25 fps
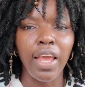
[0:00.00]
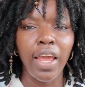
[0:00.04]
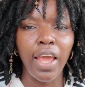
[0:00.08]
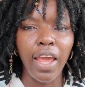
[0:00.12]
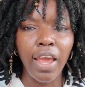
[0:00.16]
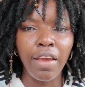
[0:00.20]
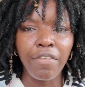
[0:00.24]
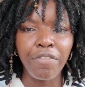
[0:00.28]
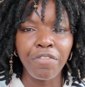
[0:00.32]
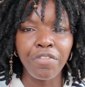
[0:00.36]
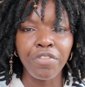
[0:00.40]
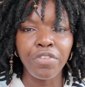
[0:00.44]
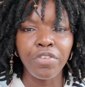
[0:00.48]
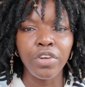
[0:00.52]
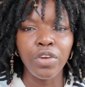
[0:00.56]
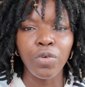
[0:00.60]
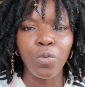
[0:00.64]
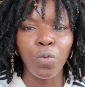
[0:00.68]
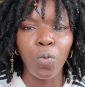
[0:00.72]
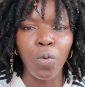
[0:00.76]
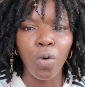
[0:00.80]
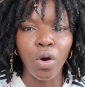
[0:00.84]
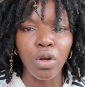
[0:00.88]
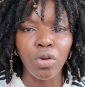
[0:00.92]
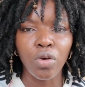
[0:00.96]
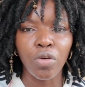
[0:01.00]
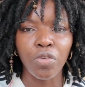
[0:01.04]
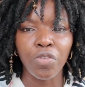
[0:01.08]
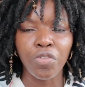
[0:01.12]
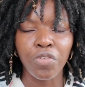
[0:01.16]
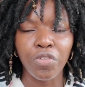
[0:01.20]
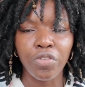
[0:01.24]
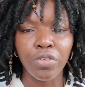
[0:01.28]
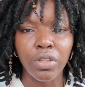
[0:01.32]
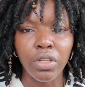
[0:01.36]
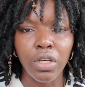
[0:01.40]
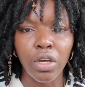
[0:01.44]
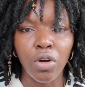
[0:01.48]
every one of.
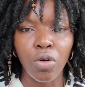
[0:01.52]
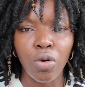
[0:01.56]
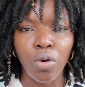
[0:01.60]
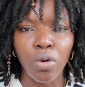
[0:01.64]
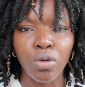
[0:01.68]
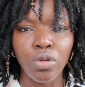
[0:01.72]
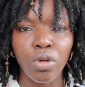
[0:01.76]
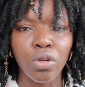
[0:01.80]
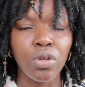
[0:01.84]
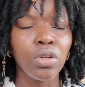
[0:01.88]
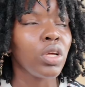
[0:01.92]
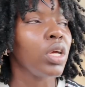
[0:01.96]
Hold on.